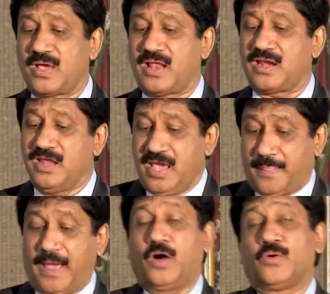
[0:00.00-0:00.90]
hell.
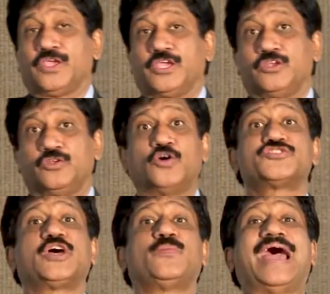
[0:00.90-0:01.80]
Now he
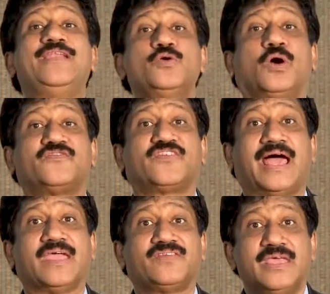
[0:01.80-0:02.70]
knows the value of
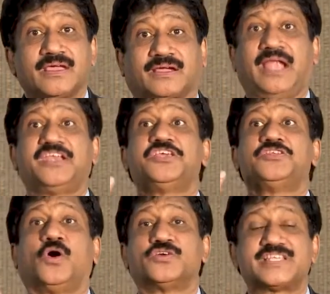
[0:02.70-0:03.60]
life and he
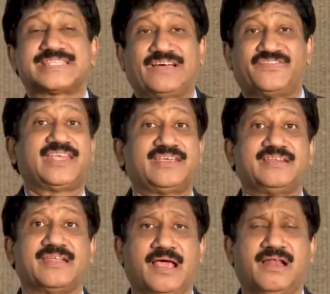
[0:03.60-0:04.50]
knows the suffering
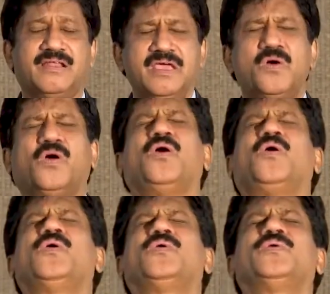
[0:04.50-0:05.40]
in hell.
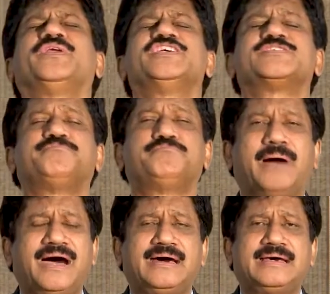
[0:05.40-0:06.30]
Oh, he's
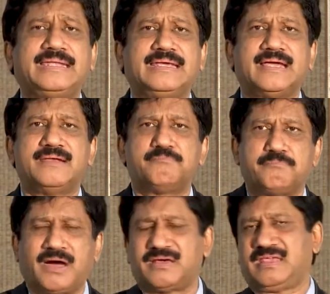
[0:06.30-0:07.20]
burning and
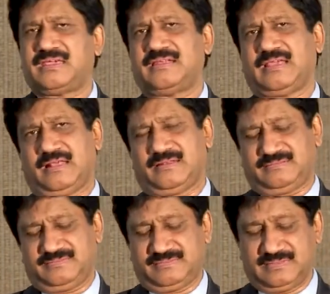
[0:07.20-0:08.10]
burning in hell.
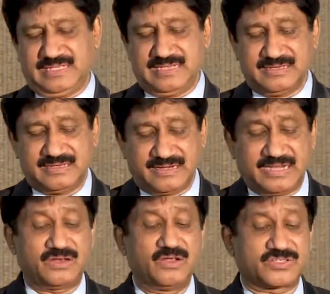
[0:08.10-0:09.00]

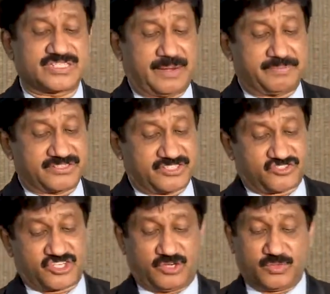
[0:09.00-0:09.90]
Read Luke chapter
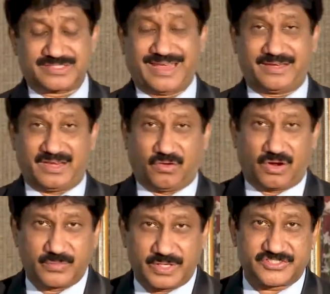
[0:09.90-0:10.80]
16, verse 19
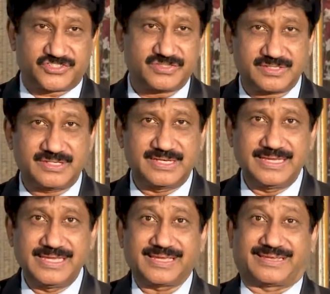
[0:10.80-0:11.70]
onwards.
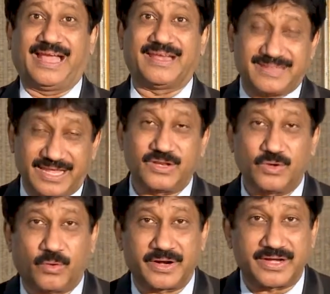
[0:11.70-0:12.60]
And then you
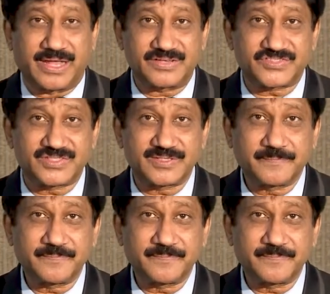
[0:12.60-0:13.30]
know what he does?